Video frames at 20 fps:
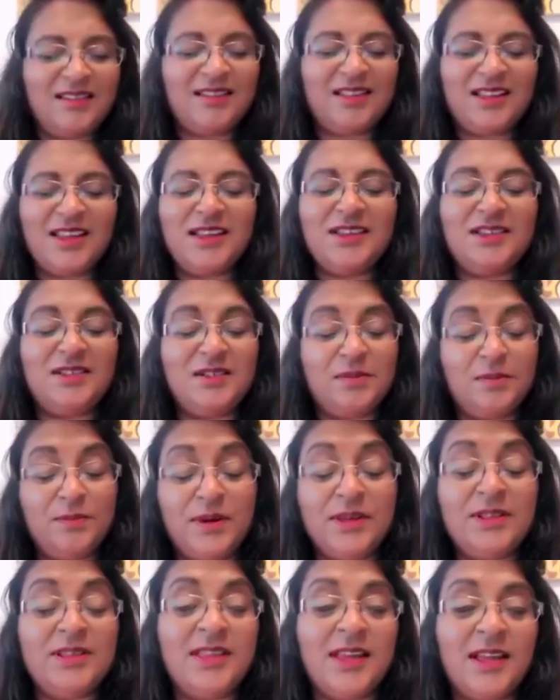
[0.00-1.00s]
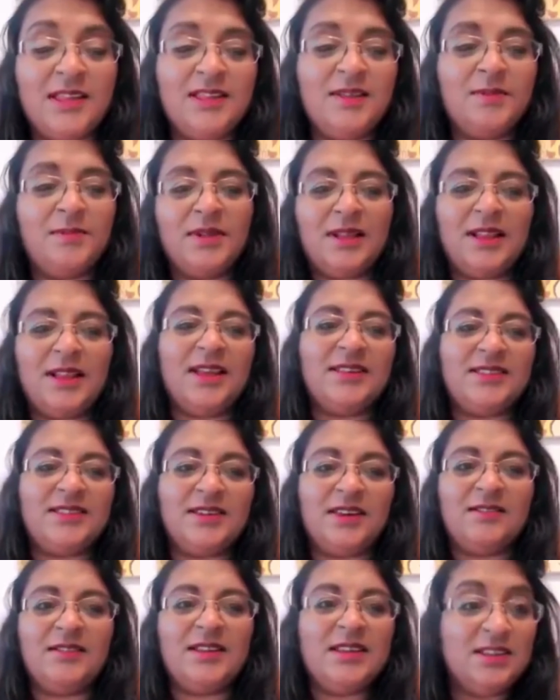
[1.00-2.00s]
learned Bharatanatyam,
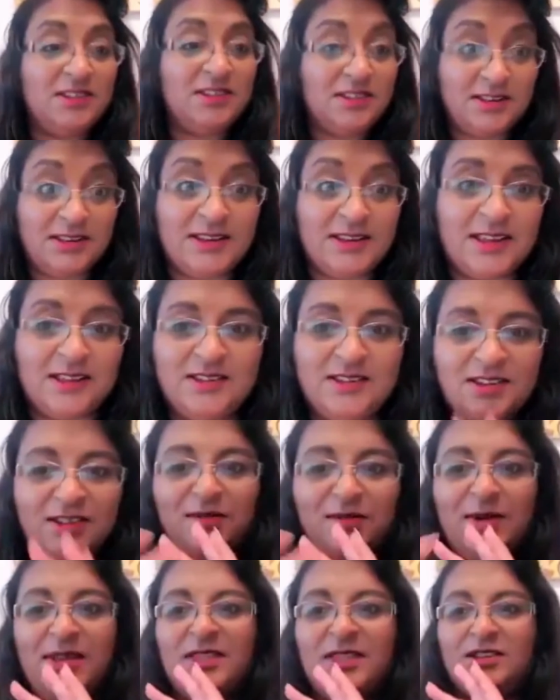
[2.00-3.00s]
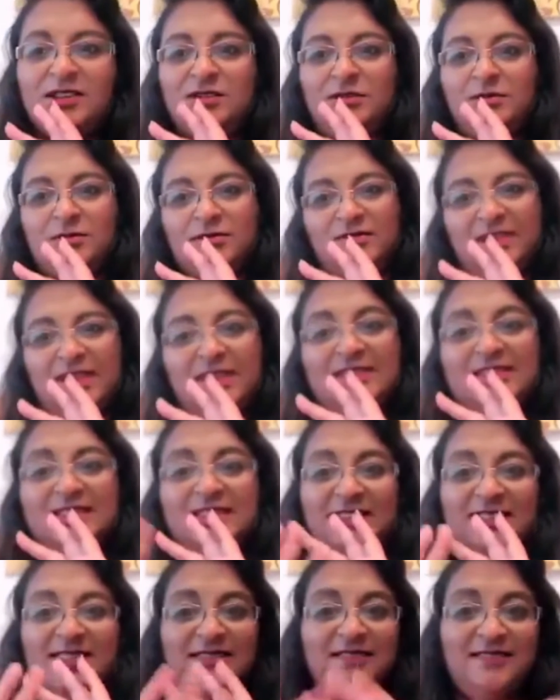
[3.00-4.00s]
classical Indian dance, you know, where they do all this
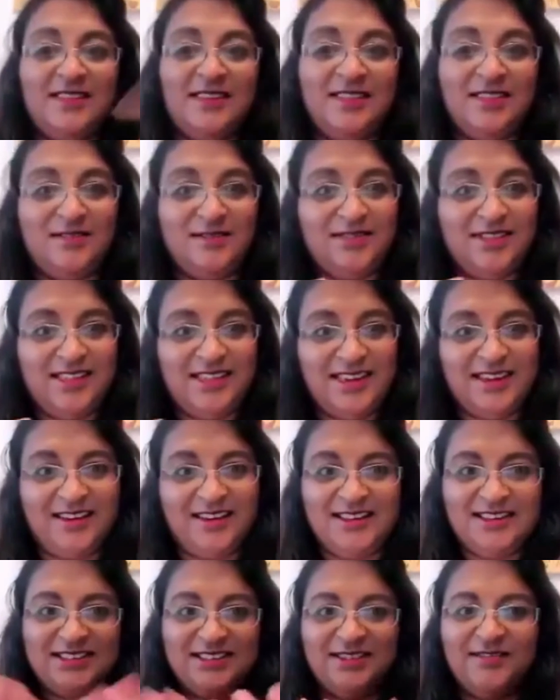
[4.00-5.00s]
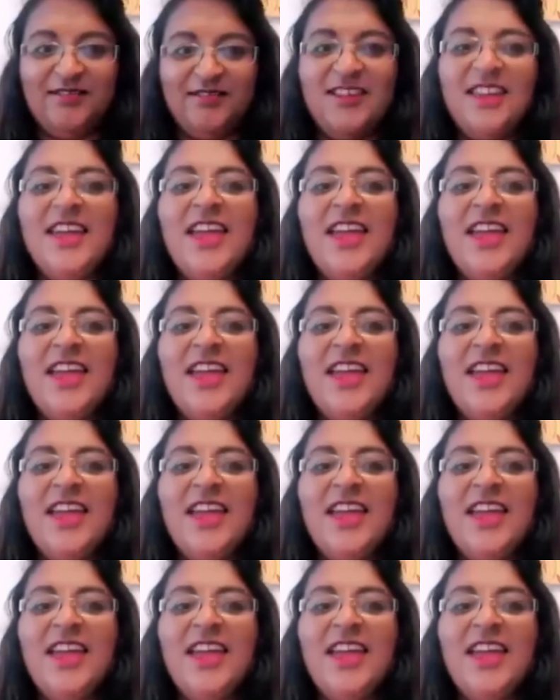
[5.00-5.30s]
and all that kind of stuff.